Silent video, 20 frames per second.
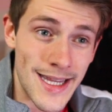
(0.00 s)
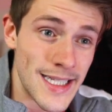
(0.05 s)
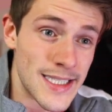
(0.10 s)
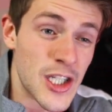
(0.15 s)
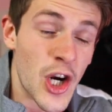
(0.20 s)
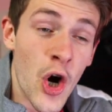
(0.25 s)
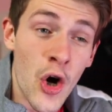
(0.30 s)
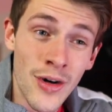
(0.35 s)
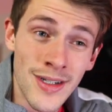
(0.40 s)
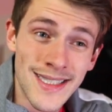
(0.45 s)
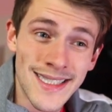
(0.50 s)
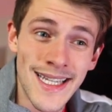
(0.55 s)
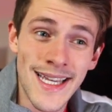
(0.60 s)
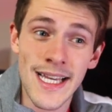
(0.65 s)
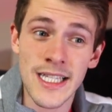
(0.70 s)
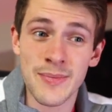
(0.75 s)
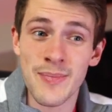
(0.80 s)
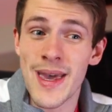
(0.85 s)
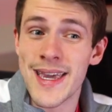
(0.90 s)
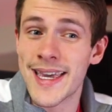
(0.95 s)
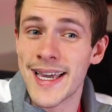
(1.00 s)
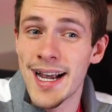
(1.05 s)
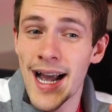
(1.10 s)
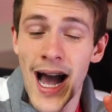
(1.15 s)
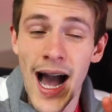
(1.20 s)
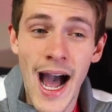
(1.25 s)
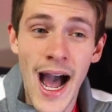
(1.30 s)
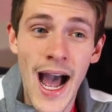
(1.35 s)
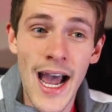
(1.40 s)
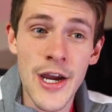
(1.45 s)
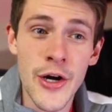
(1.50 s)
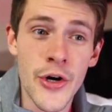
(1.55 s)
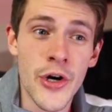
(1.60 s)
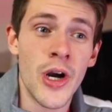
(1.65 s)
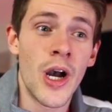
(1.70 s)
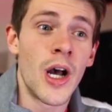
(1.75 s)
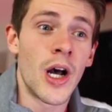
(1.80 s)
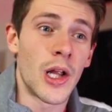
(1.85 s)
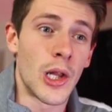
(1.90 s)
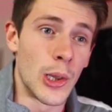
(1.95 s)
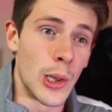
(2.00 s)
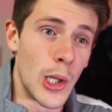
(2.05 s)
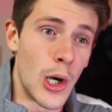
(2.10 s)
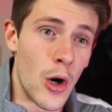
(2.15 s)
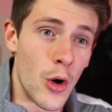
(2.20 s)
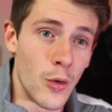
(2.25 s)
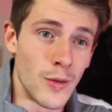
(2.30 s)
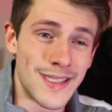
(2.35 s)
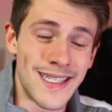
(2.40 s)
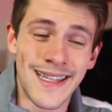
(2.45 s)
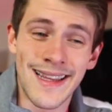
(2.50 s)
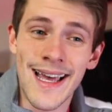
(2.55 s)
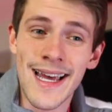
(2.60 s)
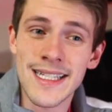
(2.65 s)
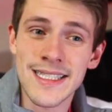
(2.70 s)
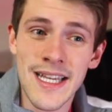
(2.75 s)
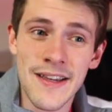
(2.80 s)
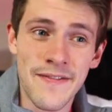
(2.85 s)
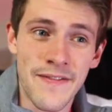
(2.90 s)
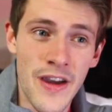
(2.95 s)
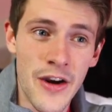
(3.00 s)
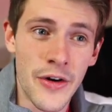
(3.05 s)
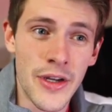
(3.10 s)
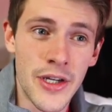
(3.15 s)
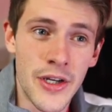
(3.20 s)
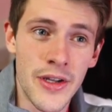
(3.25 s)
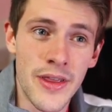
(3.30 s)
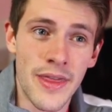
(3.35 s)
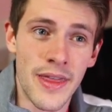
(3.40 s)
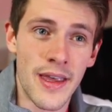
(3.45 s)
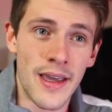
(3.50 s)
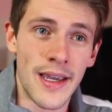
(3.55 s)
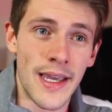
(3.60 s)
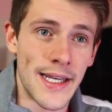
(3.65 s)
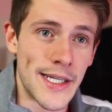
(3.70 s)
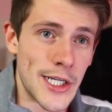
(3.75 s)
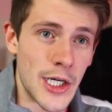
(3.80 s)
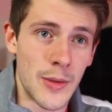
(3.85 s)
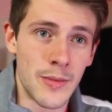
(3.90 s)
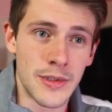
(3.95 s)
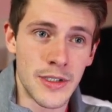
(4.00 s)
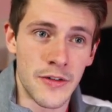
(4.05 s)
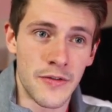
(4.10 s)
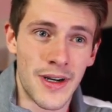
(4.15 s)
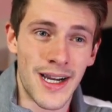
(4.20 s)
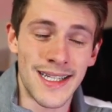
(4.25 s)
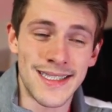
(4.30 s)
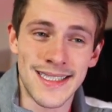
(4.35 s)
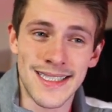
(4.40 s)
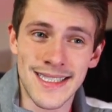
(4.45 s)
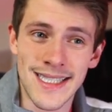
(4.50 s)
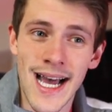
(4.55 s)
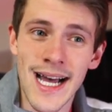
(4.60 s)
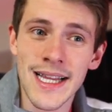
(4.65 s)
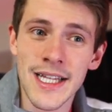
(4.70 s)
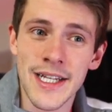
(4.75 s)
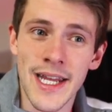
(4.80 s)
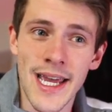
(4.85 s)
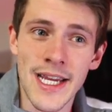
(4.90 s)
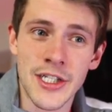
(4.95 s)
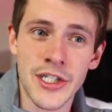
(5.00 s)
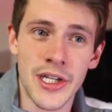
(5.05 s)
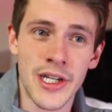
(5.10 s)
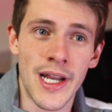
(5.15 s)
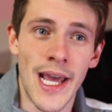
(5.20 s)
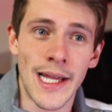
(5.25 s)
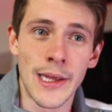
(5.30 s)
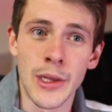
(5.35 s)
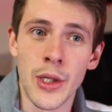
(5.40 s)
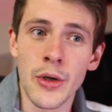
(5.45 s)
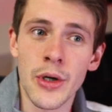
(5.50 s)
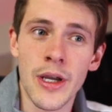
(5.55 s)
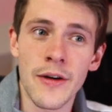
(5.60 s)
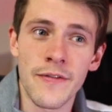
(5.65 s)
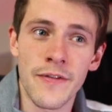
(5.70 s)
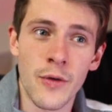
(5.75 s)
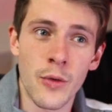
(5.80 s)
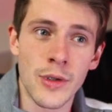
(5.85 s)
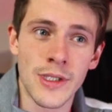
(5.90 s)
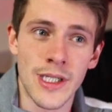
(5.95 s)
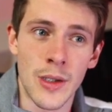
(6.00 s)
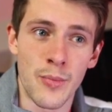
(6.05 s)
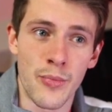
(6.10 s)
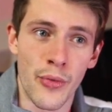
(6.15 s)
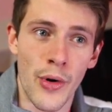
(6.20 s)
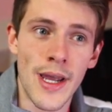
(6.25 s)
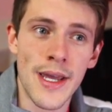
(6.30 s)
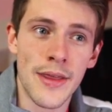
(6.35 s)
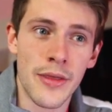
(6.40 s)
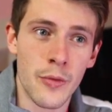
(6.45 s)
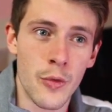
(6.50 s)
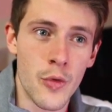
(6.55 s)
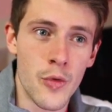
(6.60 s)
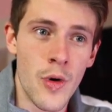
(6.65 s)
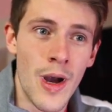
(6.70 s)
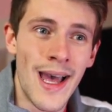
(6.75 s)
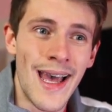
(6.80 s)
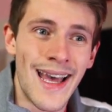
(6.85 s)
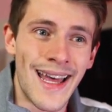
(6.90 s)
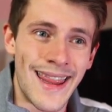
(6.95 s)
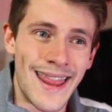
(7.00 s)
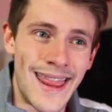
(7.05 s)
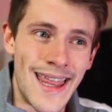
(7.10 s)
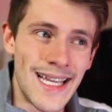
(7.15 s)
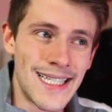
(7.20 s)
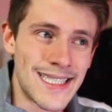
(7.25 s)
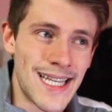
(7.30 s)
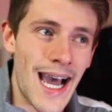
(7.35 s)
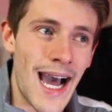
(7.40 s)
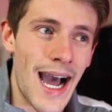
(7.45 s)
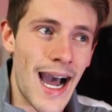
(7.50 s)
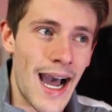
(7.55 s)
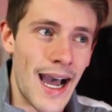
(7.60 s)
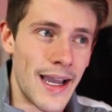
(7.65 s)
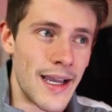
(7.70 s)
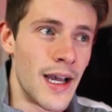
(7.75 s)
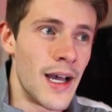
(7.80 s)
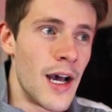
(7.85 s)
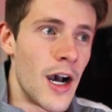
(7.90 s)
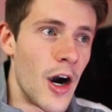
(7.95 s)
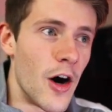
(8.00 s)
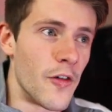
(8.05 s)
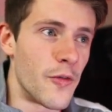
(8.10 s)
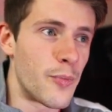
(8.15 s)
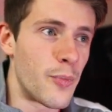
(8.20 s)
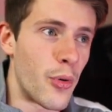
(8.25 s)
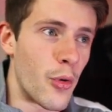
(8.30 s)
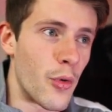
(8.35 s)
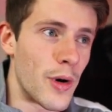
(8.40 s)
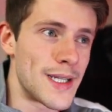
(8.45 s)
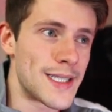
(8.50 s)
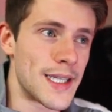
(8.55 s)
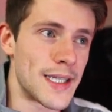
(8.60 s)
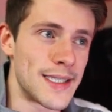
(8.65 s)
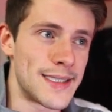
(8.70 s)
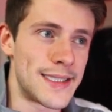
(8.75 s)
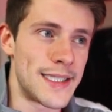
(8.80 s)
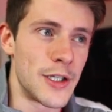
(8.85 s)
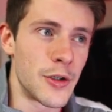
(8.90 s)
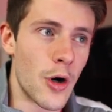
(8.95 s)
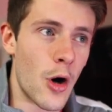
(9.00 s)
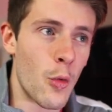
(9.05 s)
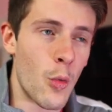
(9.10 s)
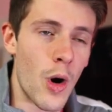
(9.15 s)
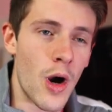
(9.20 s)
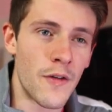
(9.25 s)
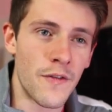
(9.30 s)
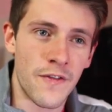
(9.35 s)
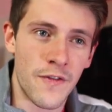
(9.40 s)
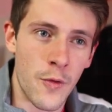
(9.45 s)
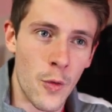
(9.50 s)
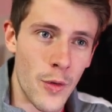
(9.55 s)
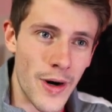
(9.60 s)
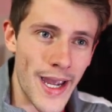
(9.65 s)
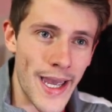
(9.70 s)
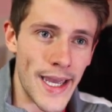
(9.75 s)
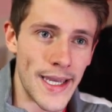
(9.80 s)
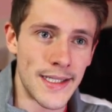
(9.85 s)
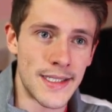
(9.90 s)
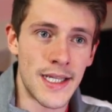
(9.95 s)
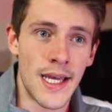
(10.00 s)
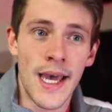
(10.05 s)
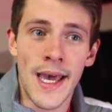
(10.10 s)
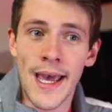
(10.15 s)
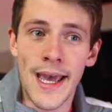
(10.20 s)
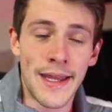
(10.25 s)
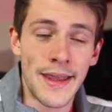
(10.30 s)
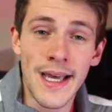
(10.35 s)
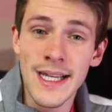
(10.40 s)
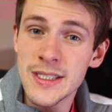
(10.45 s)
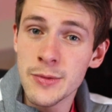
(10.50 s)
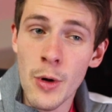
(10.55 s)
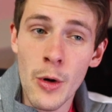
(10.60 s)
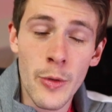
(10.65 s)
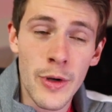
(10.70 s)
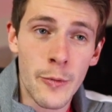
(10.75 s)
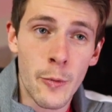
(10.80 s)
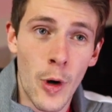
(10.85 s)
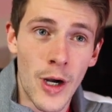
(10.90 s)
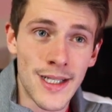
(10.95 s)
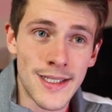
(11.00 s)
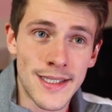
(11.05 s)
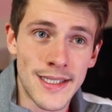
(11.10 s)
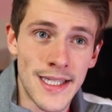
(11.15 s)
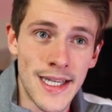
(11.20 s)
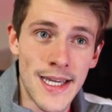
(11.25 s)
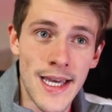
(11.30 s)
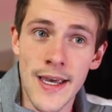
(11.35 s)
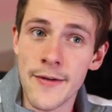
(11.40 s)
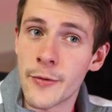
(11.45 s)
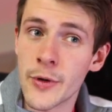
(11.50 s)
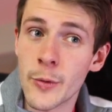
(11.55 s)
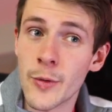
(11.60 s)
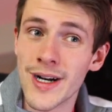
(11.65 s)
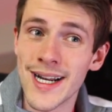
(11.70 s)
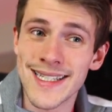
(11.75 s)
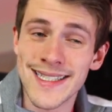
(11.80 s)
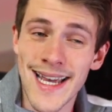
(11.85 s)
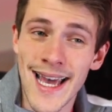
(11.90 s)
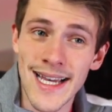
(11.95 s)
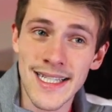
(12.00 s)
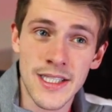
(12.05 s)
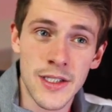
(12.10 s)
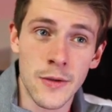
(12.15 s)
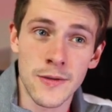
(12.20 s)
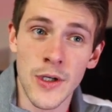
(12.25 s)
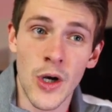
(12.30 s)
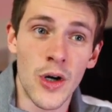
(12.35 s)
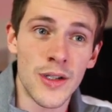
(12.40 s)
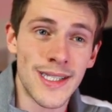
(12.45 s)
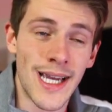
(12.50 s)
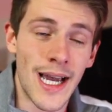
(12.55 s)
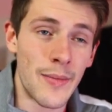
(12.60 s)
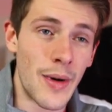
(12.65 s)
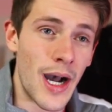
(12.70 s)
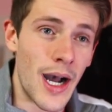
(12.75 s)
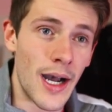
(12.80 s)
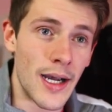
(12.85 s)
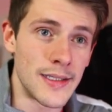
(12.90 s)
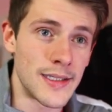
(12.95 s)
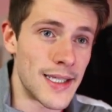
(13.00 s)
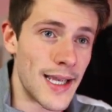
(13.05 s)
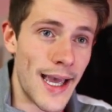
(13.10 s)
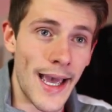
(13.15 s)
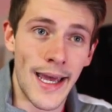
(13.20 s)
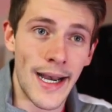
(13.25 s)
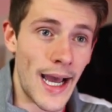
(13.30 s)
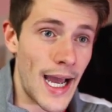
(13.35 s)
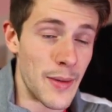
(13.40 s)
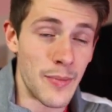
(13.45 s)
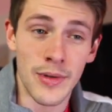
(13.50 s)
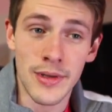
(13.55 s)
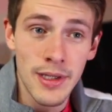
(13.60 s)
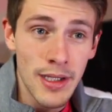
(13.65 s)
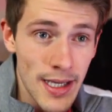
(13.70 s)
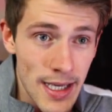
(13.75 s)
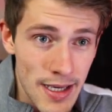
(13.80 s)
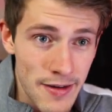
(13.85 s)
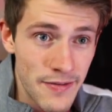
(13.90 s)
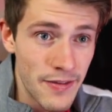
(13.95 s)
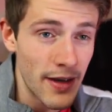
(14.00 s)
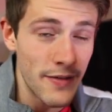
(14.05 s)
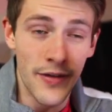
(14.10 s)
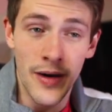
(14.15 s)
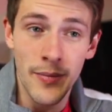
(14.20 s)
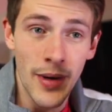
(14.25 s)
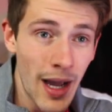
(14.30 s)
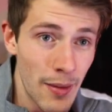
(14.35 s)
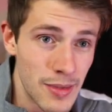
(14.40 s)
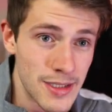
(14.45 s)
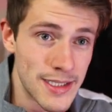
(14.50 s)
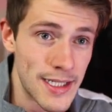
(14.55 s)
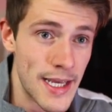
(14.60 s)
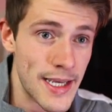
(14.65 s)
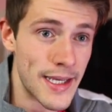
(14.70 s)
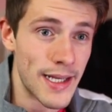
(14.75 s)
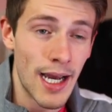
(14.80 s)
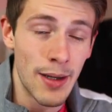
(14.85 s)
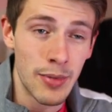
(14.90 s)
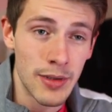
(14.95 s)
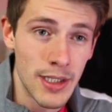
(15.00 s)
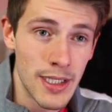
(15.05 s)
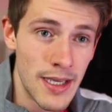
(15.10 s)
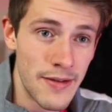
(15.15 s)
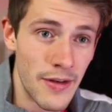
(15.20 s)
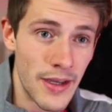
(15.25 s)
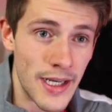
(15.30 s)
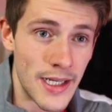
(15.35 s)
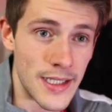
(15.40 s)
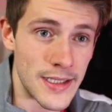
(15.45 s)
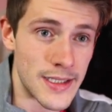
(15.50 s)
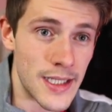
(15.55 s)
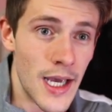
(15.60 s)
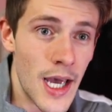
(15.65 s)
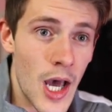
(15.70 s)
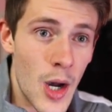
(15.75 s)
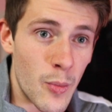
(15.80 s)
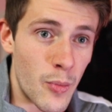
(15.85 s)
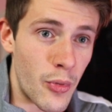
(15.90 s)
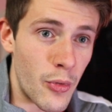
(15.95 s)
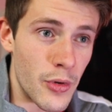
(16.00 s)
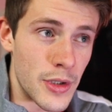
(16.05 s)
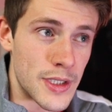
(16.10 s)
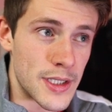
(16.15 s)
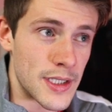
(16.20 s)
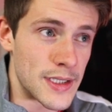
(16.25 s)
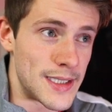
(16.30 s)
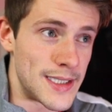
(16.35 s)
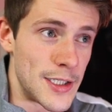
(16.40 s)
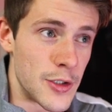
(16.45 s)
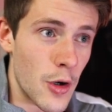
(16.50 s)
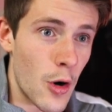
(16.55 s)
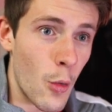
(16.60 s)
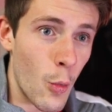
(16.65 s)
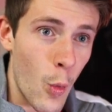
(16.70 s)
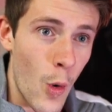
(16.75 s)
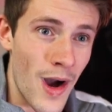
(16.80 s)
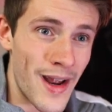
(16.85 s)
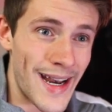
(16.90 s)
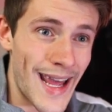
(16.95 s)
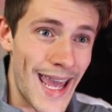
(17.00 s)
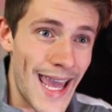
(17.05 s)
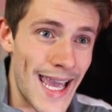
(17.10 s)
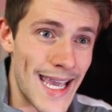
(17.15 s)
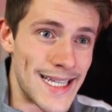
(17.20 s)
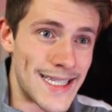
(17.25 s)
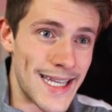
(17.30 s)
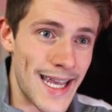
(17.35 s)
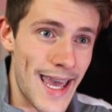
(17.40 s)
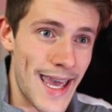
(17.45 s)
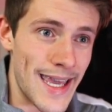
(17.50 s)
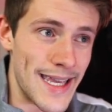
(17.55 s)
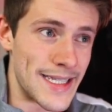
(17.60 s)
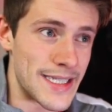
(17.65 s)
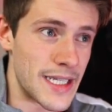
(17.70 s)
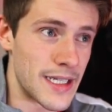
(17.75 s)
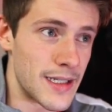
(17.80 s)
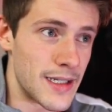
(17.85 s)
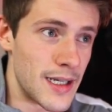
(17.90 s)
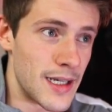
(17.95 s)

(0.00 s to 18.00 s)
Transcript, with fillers: This currency is making higher lows, and that is a very good thing in terms of consolidation and looking forward to break through this high of 0.0148. And that's what we want to see if we want to test those all-time highs at I believe, if I'm not mistaken, I believe it is 0.0188.